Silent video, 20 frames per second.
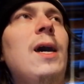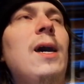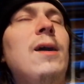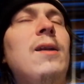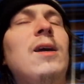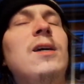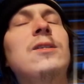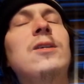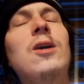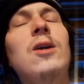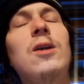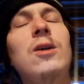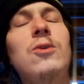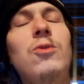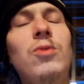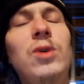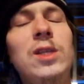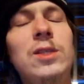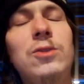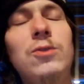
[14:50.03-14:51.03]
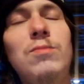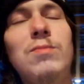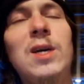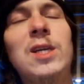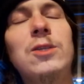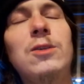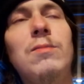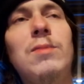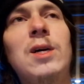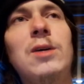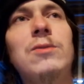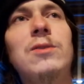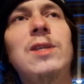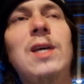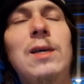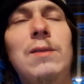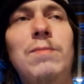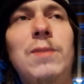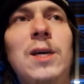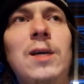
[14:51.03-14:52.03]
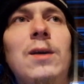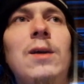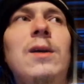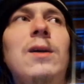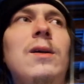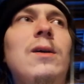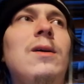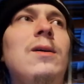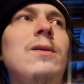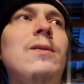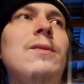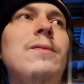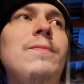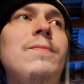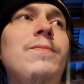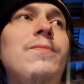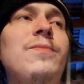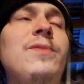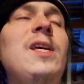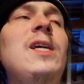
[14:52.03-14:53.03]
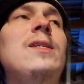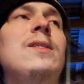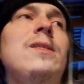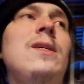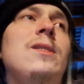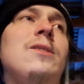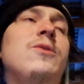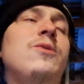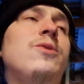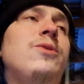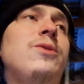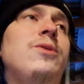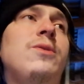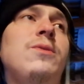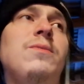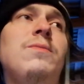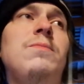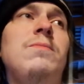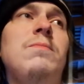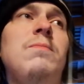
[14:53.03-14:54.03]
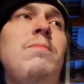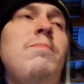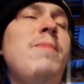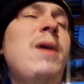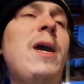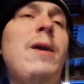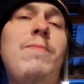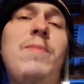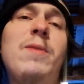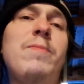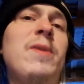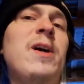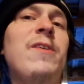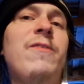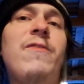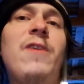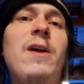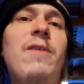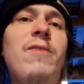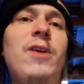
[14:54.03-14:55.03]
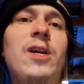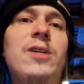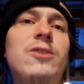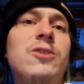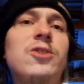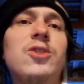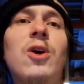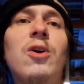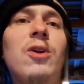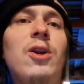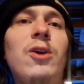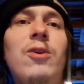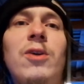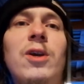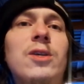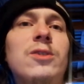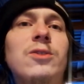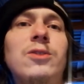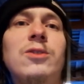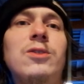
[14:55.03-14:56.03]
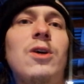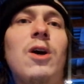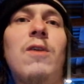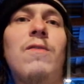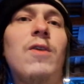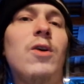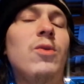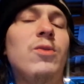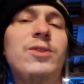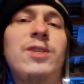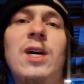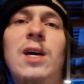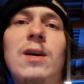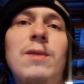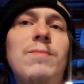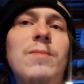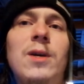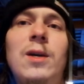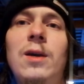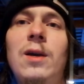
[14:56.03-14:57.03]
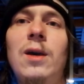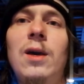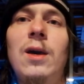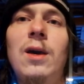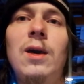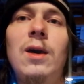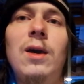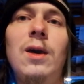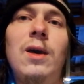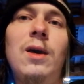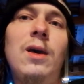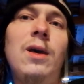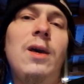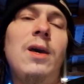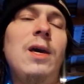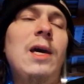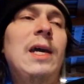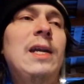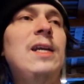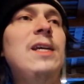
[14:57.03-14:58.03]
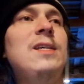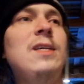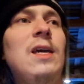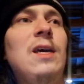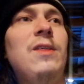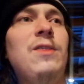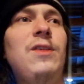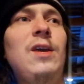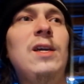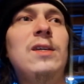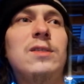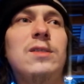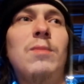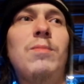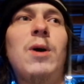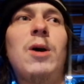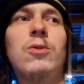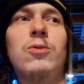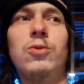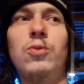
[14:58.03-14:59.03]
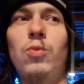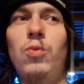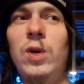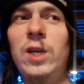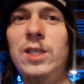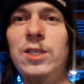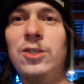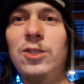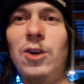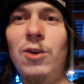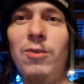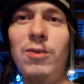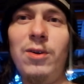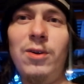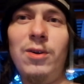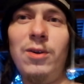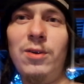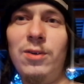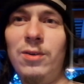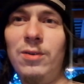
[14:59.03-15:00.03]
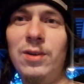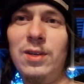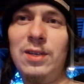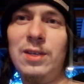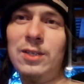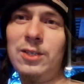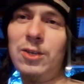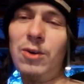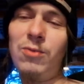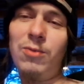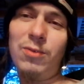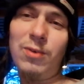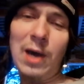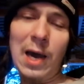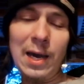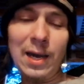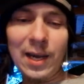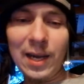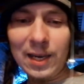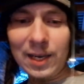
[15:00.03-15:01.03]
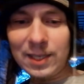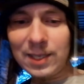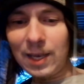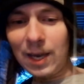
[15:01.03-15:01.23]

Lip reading: I'm not gonna go into much about that, but this is maybe my favorite song lyrics of all time. And it thinks about Wizard, So I'm gonna